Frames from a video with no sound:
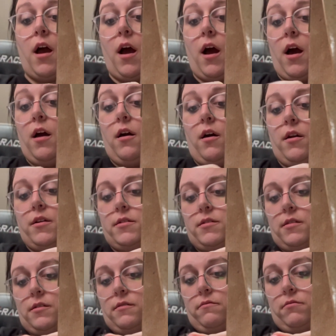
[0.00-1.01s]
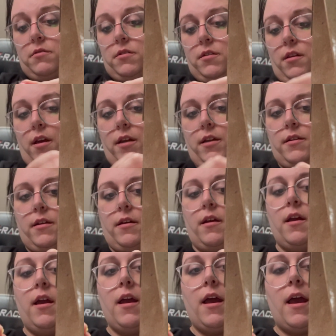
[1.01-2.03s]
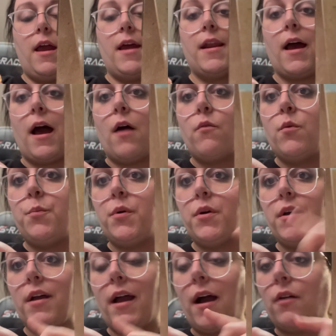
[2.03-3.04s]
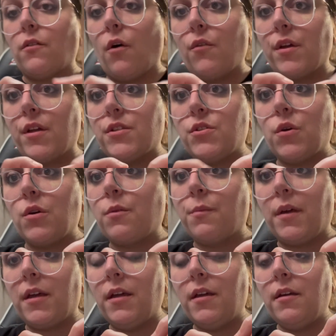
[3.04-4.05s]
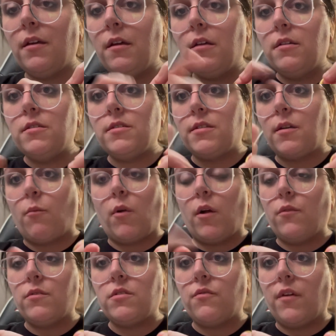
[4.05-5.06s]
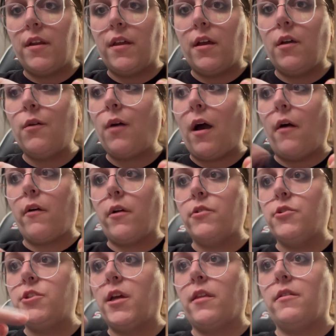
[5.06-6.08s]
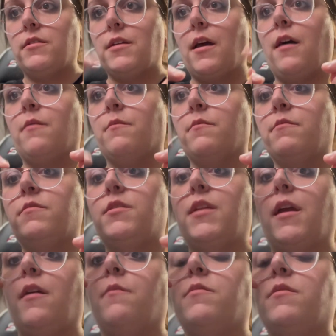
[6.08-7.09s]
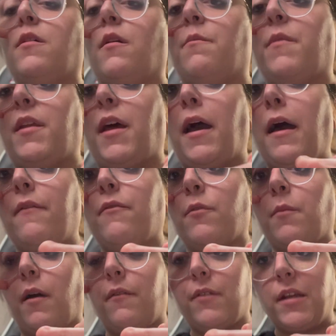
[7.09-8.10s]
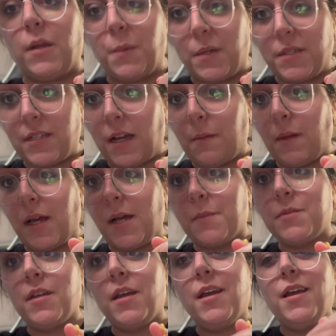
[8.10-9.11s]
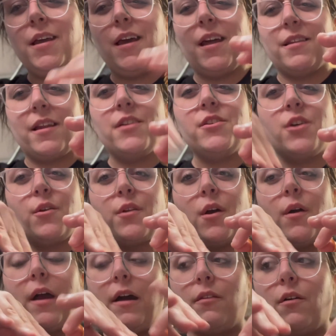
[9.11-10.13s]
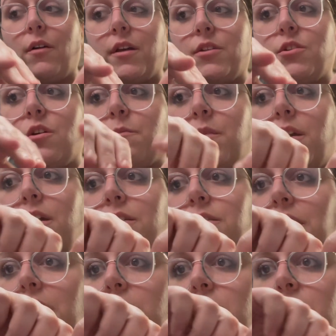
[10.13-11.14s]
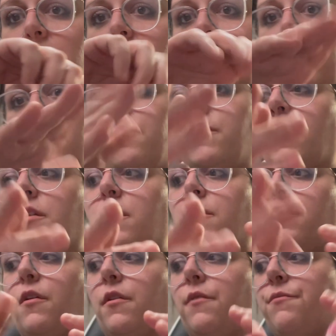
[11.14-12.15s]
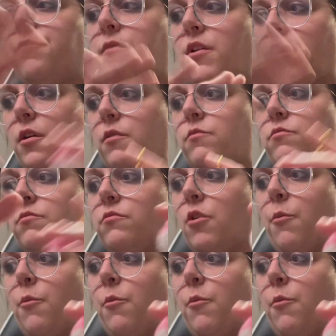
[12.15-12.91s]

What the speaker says: I honestly really liked it. And I will put how long it took me somewhere on this video. I'll go check the time stamps that I have for my video, my time lapse, and let y'all know how long it took me, because I just sat here and done it, you know, no